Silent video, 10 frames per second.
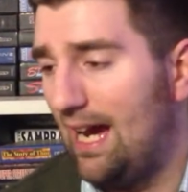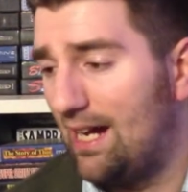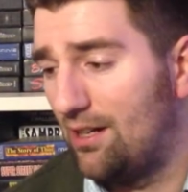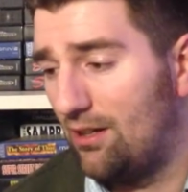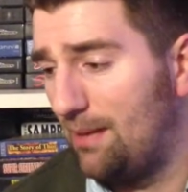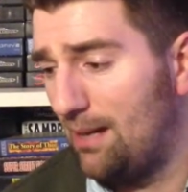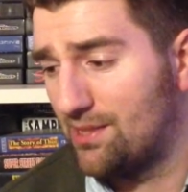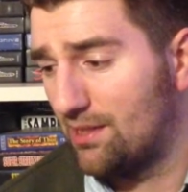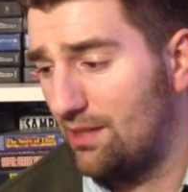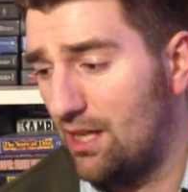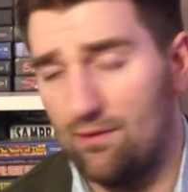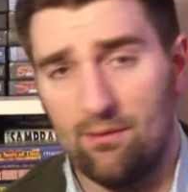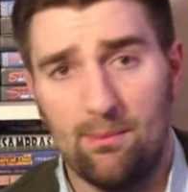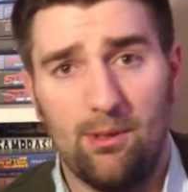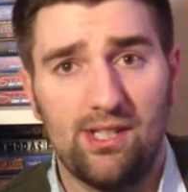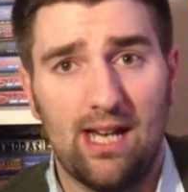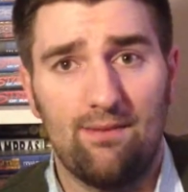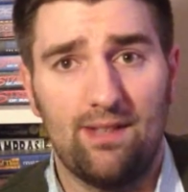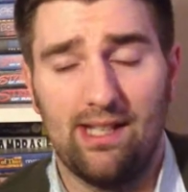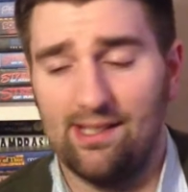and I'm absolutely over the moon to
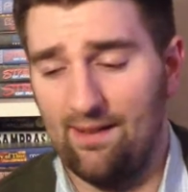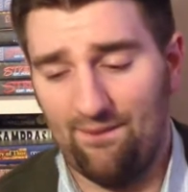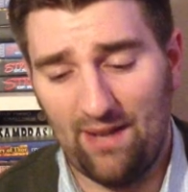have these.